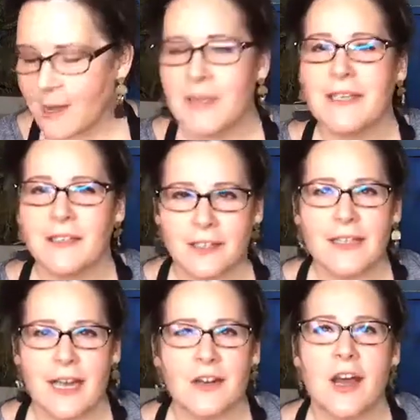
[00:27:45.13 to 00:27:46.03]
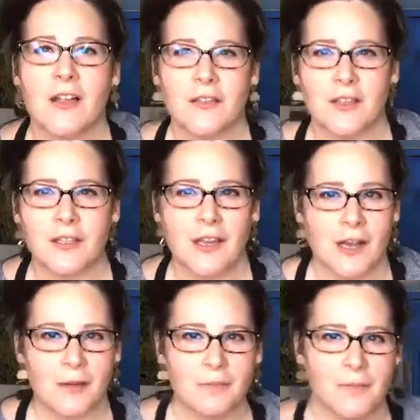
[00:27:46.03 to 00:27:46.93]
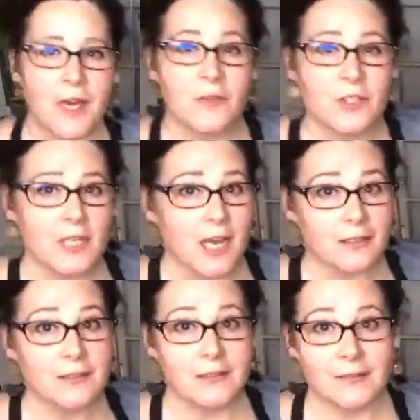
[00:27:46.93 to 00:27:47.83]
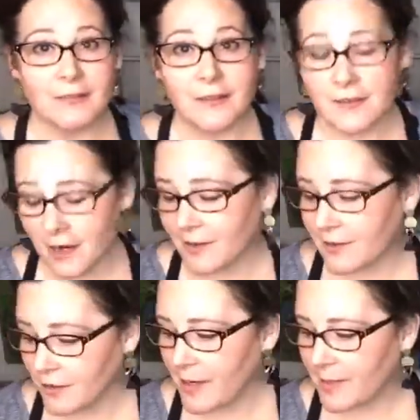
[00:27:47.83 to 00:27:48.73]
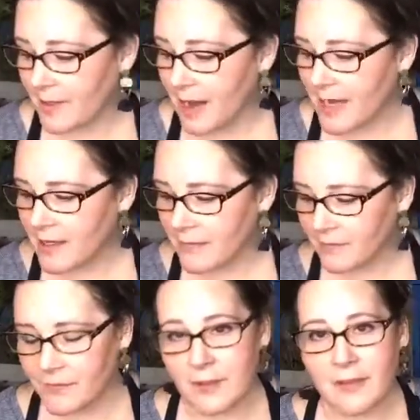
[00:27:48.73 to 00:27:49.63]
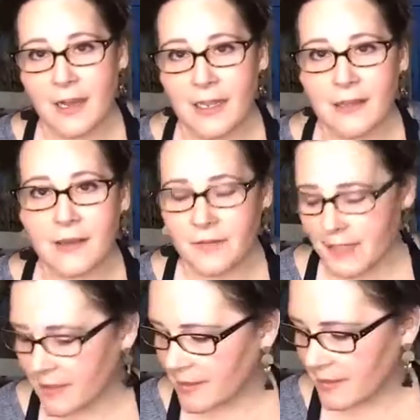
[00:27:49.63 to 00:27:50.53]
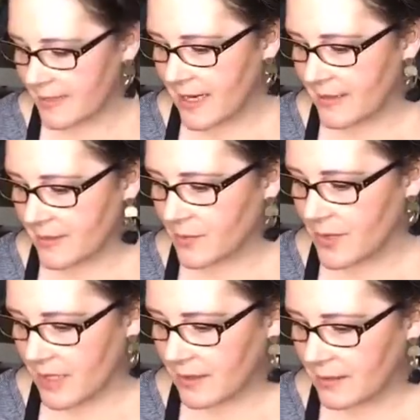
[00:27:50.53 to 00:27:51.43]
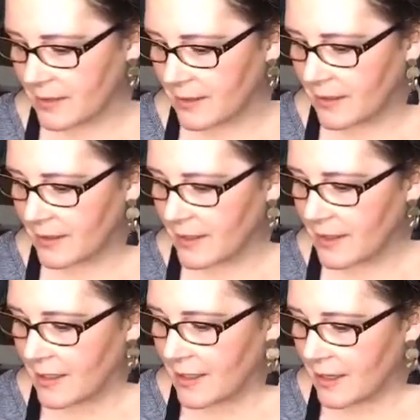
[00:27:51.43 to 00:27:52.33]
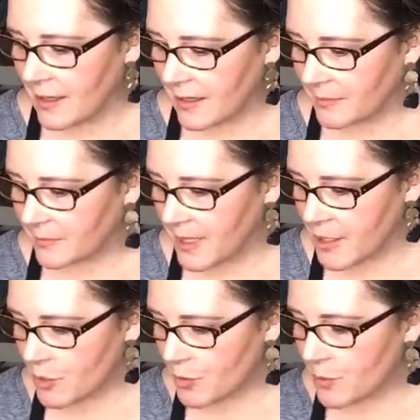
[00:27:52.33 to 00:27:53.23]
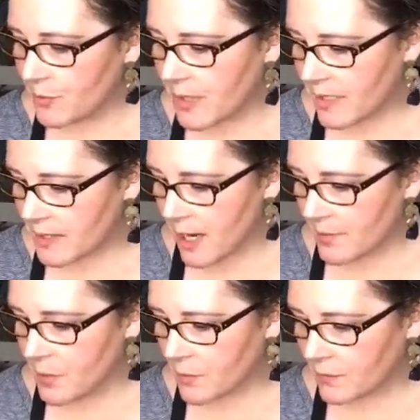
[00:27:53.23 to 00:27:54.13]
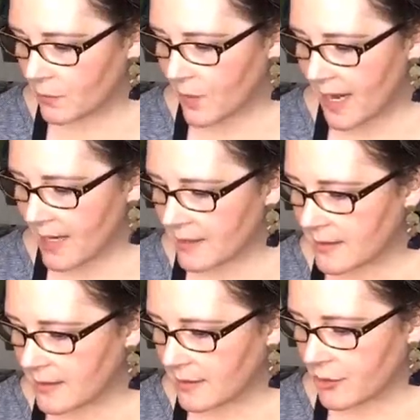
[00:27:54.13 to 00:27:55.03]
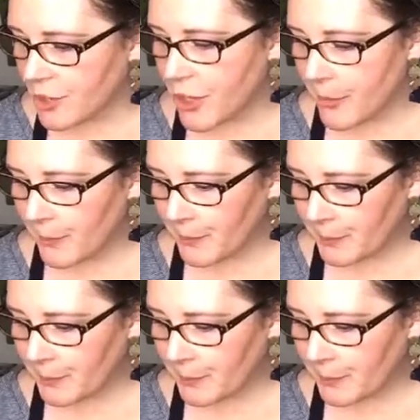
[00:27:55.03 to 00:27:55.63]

I mean, yeah, not the dust, the Dark and Decrepit. I love it as a stain as well. Can you put Big Top over wax? No.